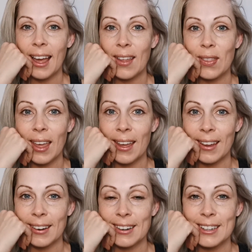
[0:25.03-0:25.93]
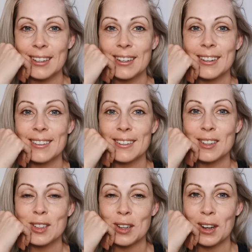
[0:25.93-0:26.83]
and then
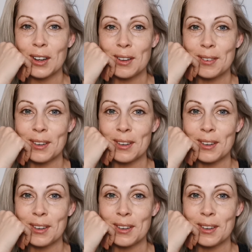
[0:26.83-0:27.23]
struggle